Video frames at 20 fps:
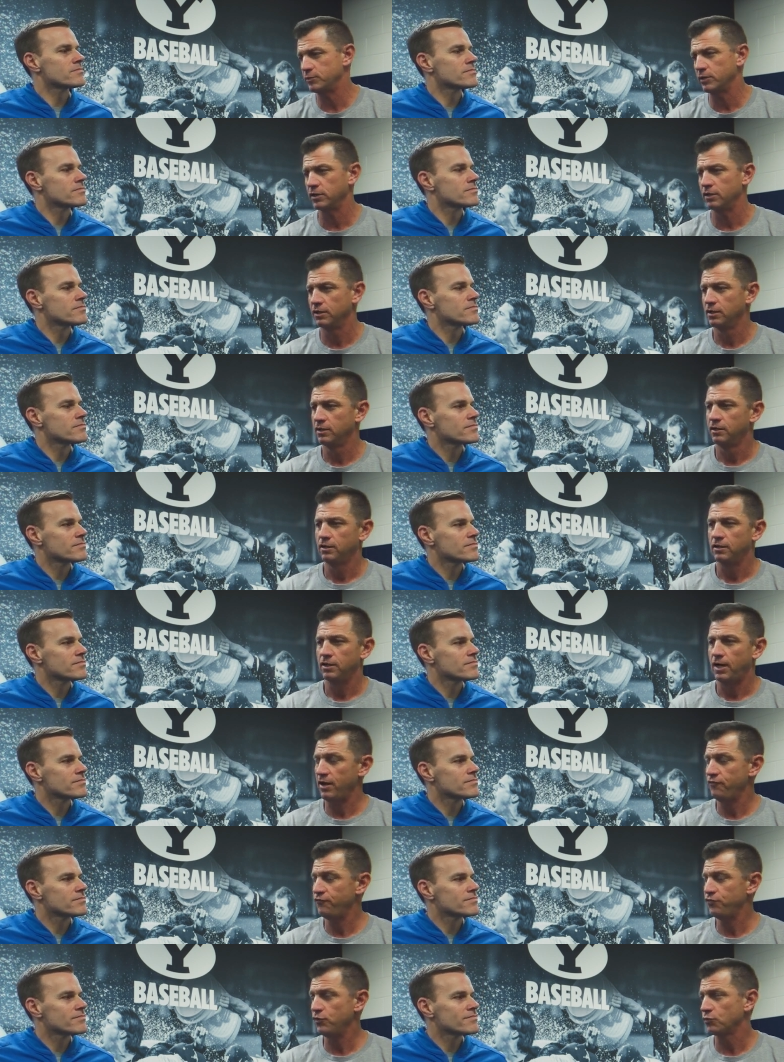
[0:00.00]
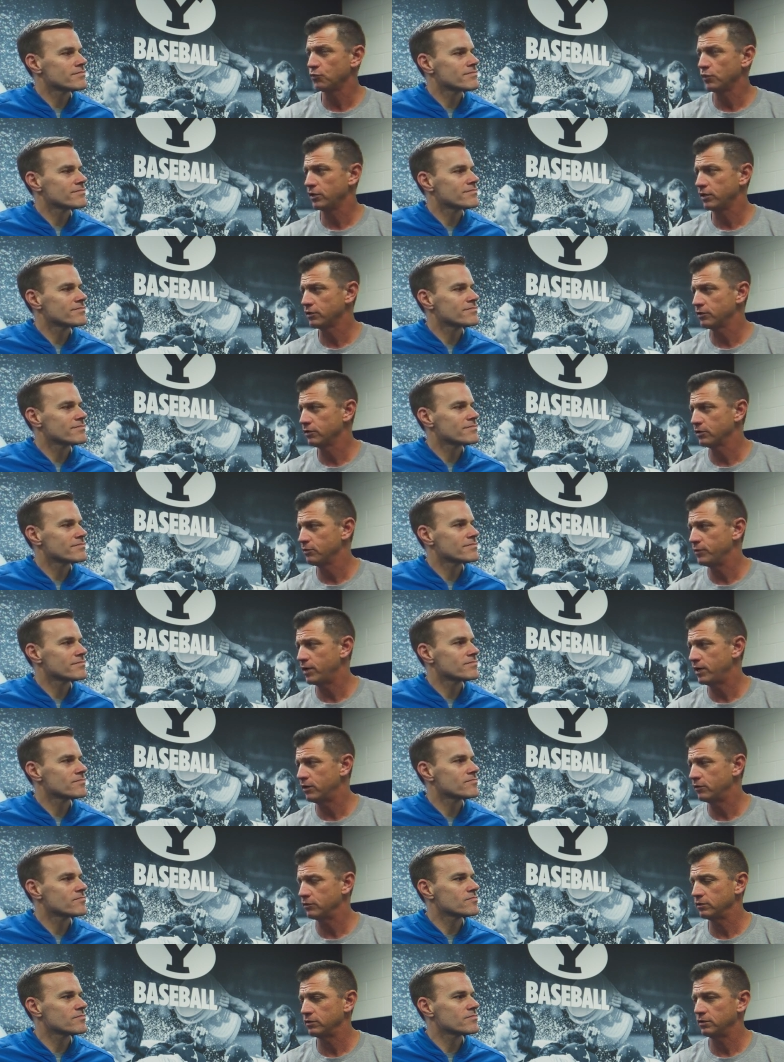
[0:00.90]
Speaker 1: But I feel really good
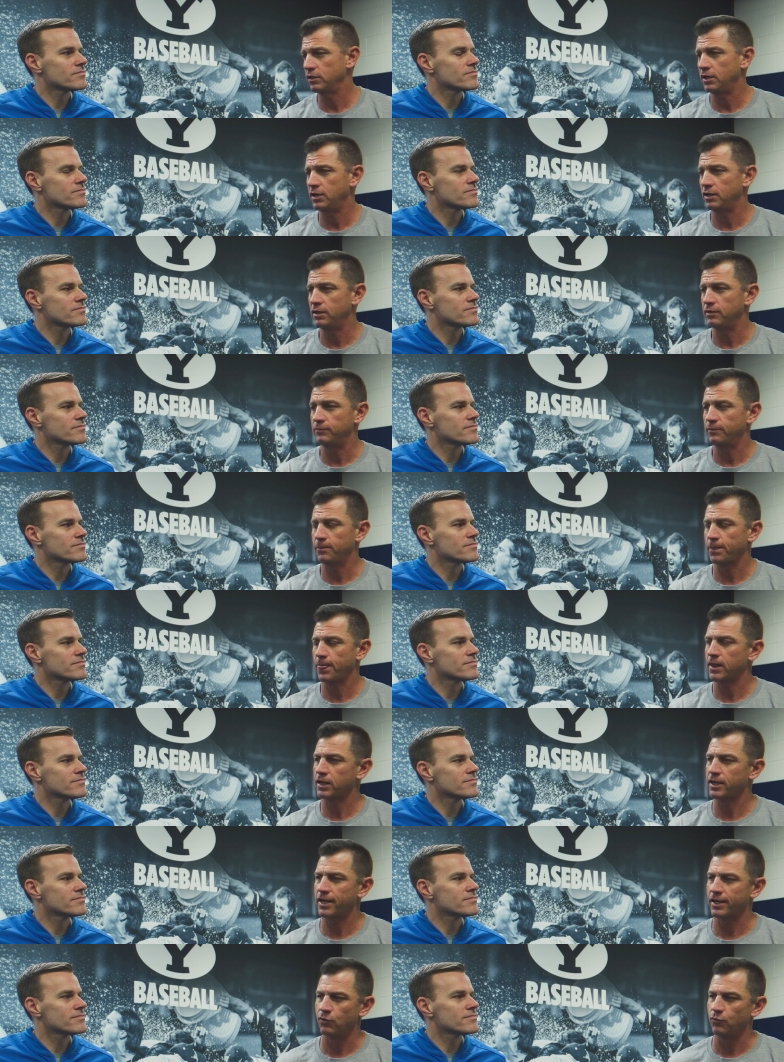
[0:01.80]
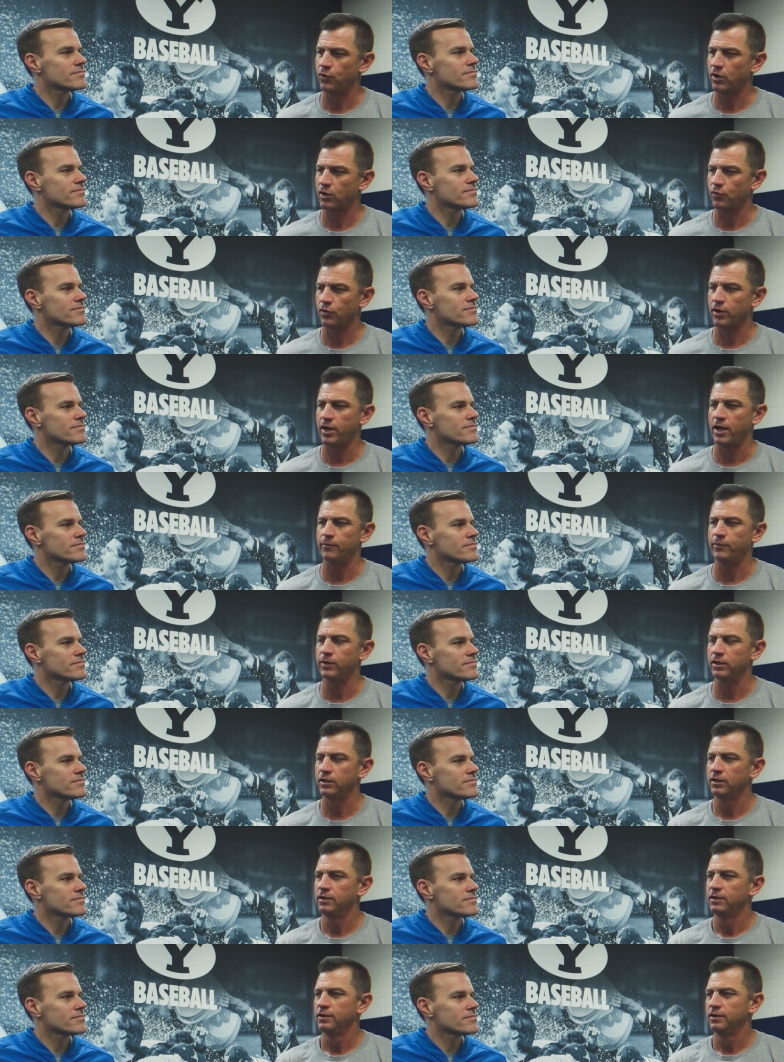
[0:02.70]
about um, kind of where we're at.
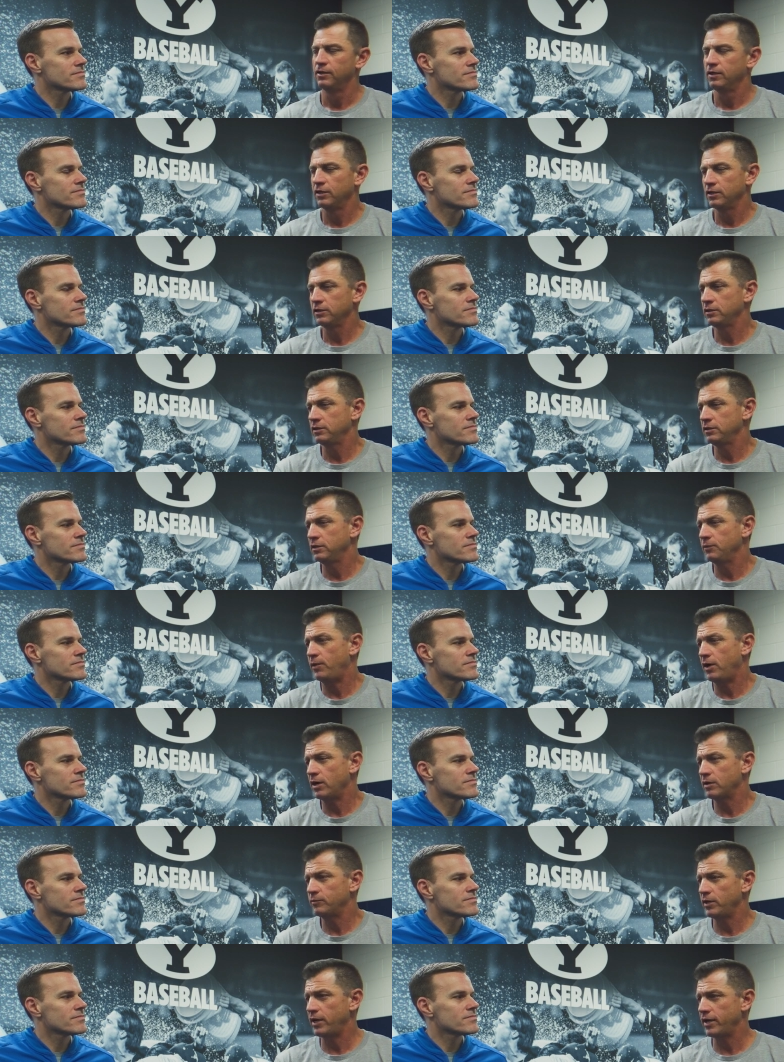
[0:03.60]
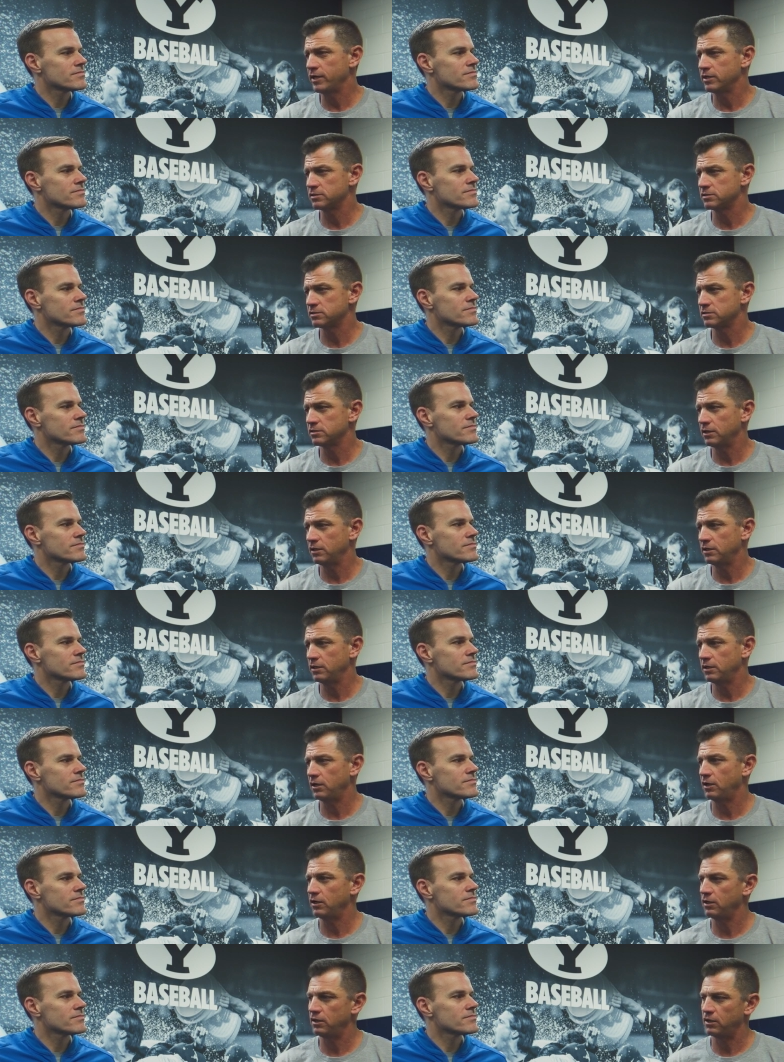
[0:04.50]
But the bottom line is,
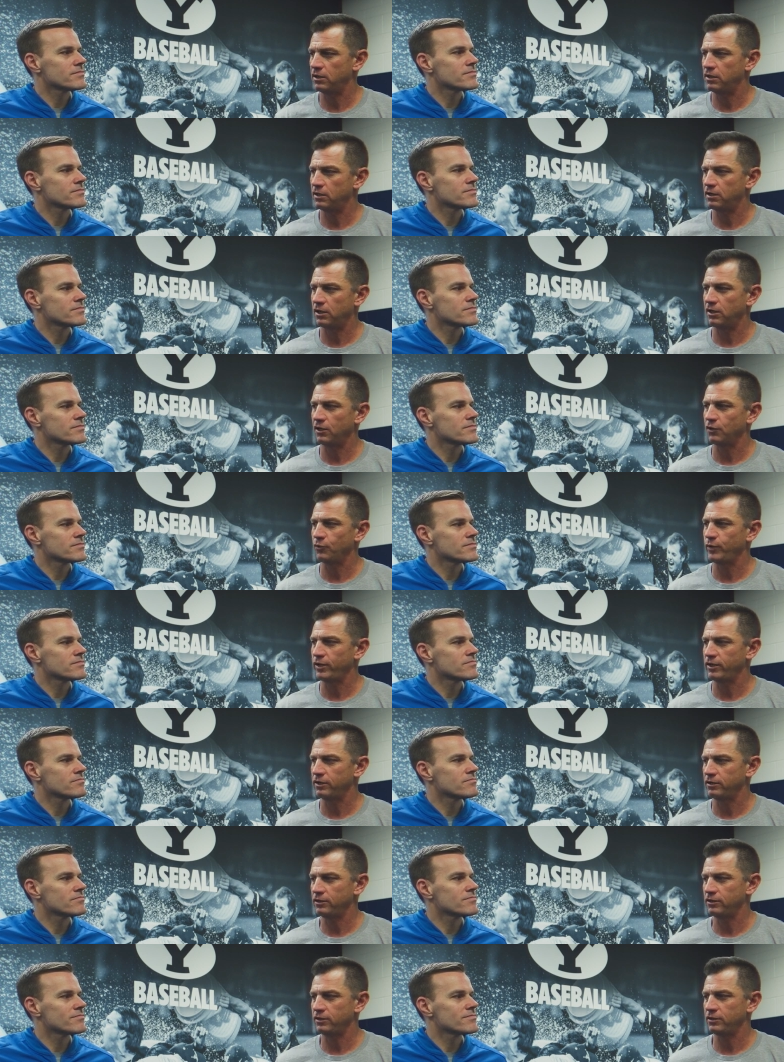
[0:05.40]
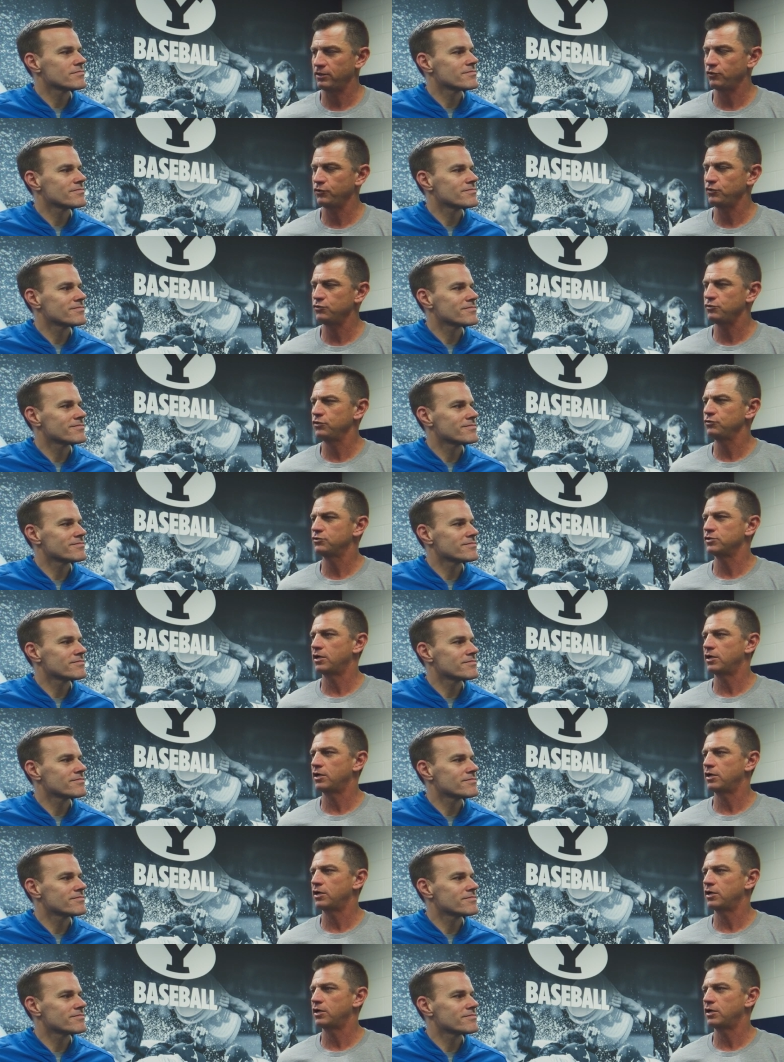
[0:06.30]
are we? You know, you, you